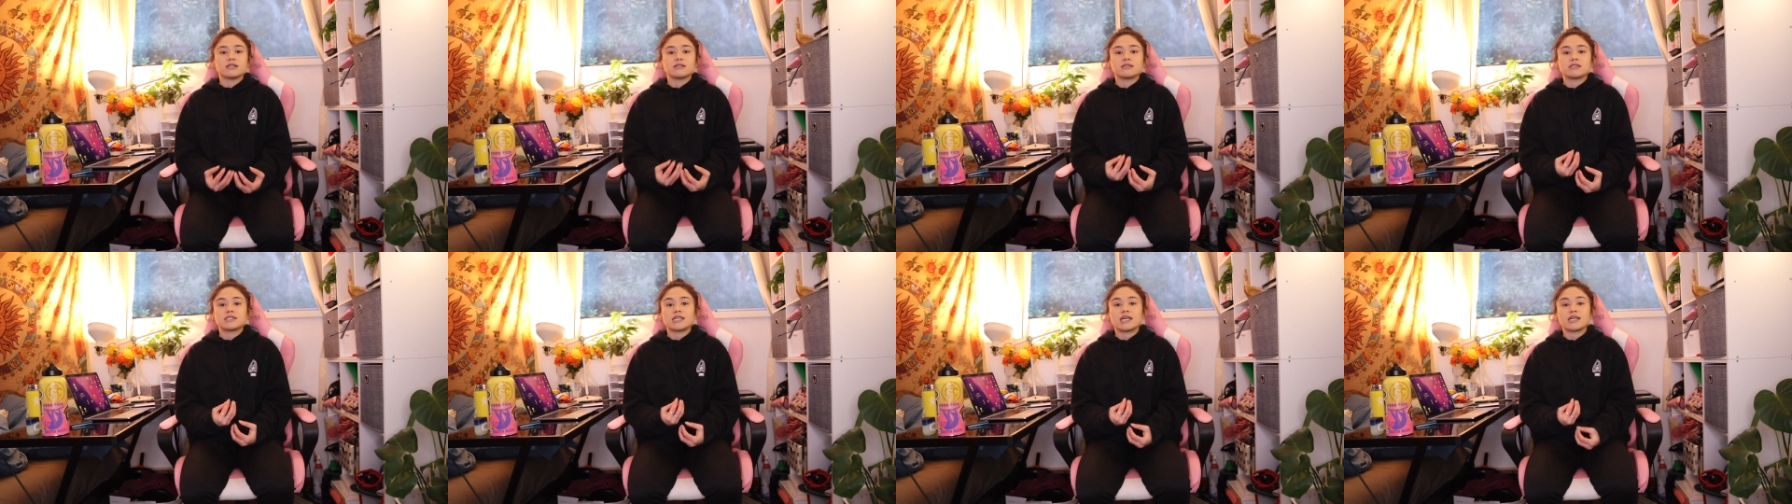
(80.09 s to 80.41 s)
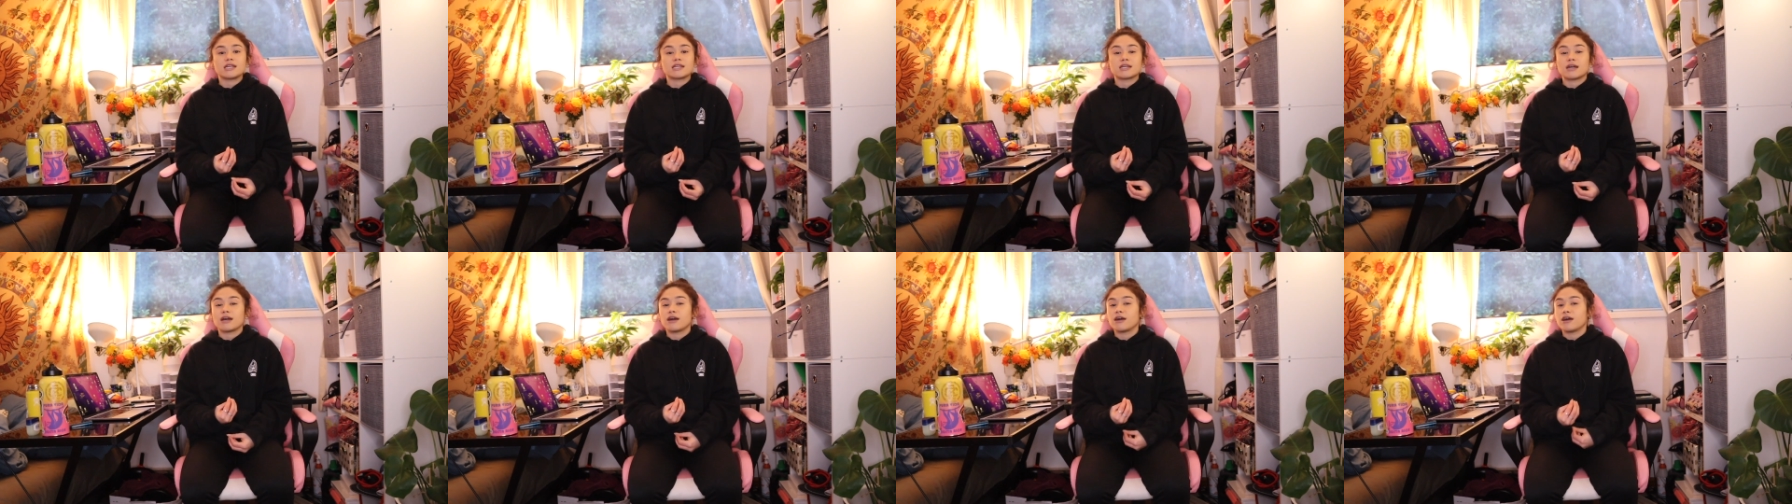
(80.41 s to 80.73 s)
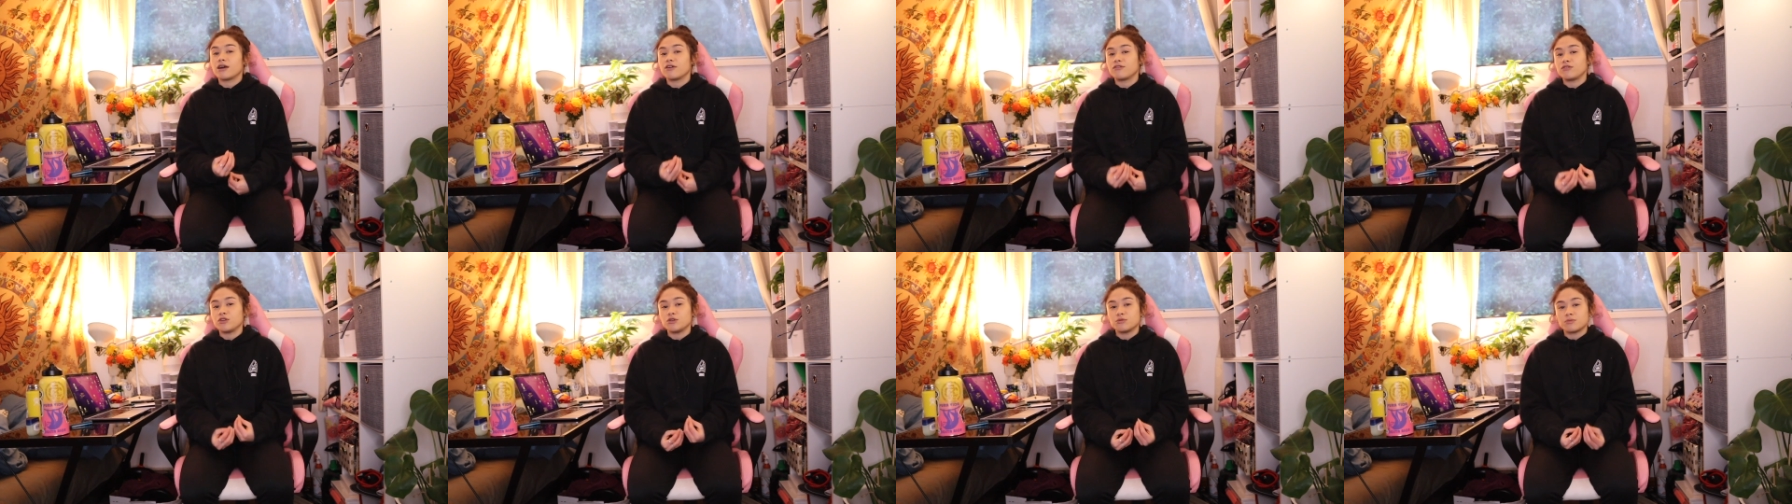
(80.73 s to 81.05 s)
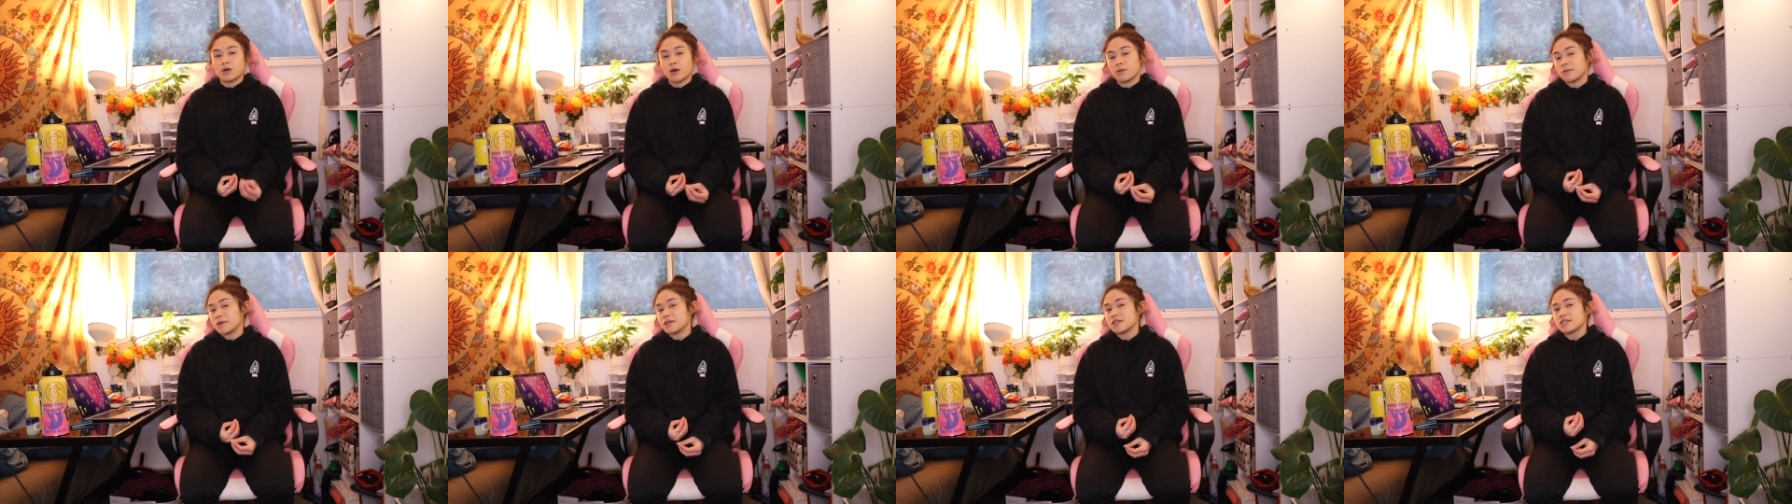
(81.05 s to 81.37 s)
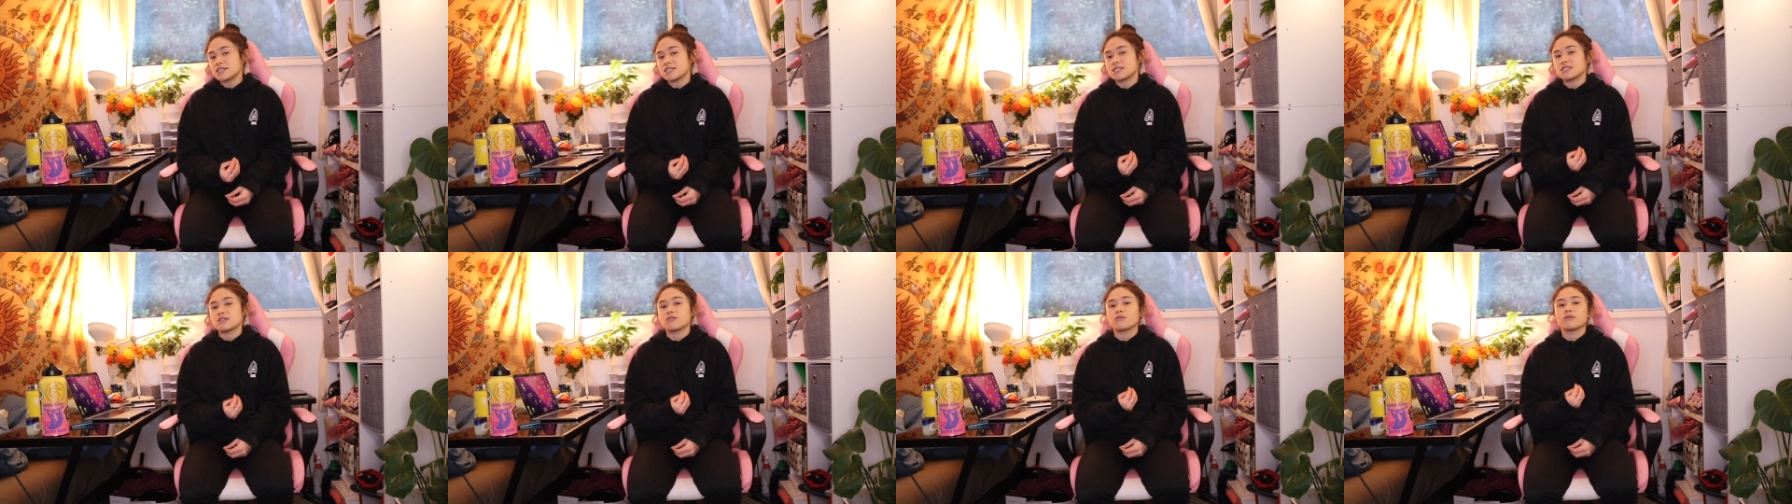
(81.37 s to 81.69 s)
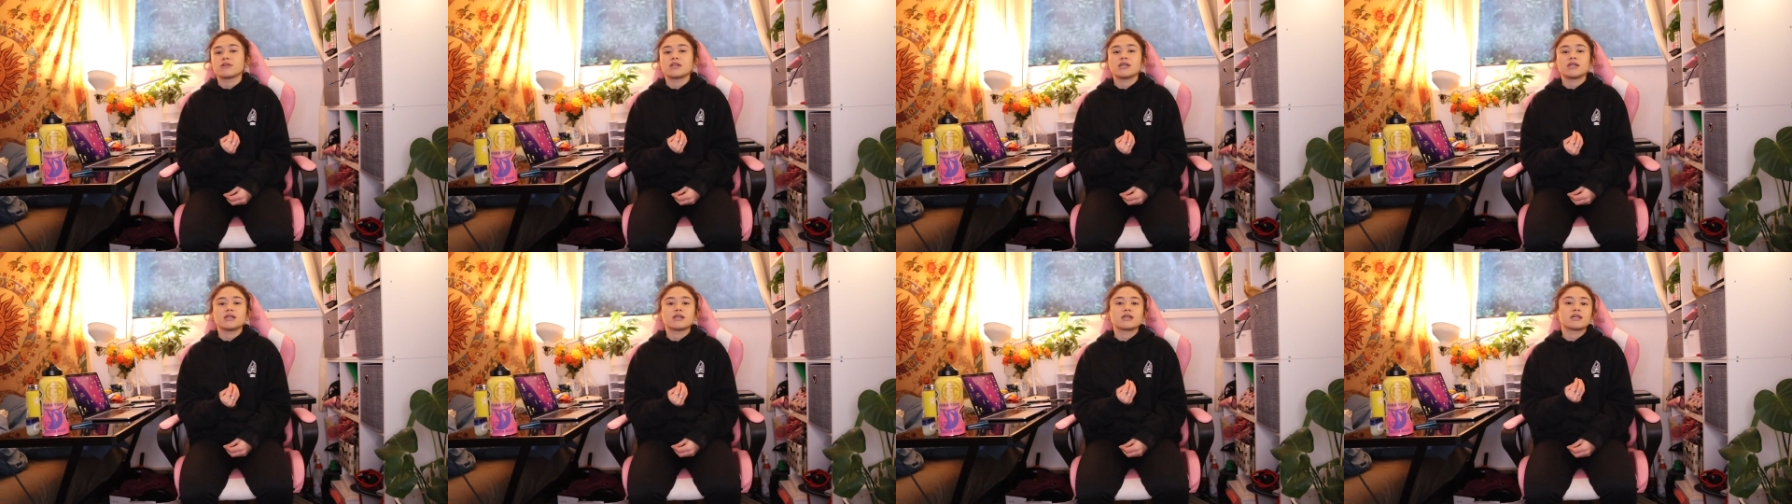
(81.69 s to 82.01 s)
take a few moments to
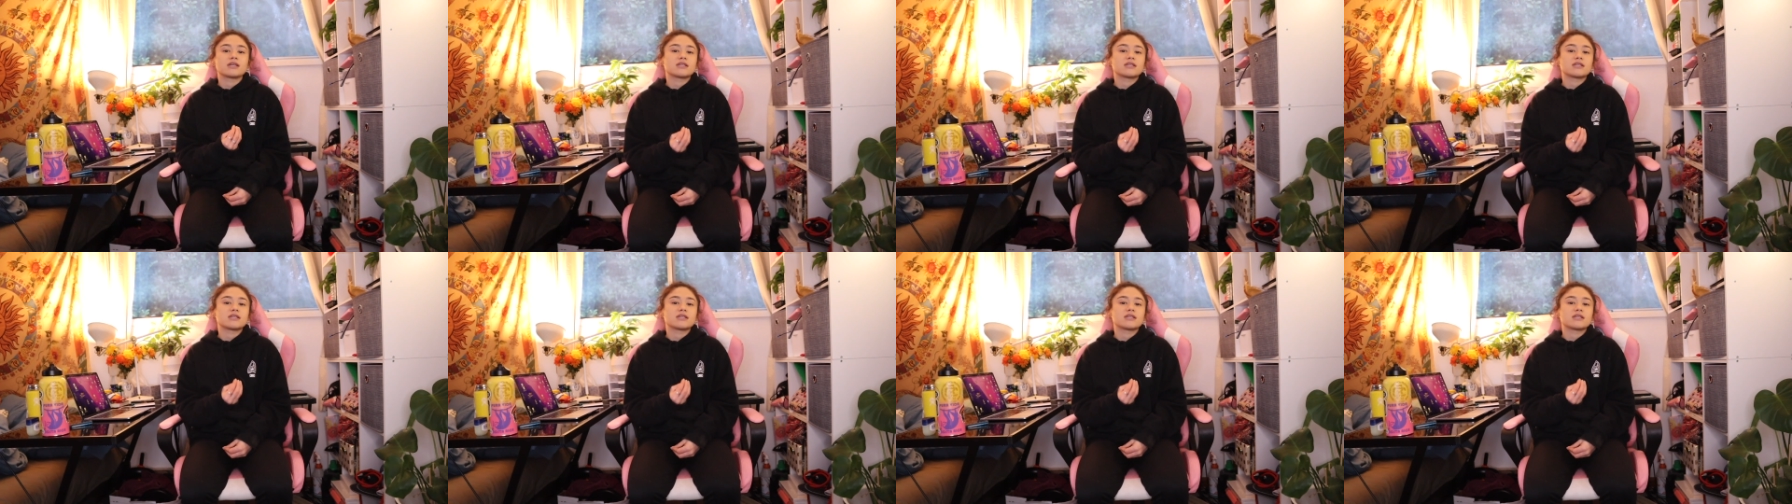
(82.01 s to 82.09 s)
really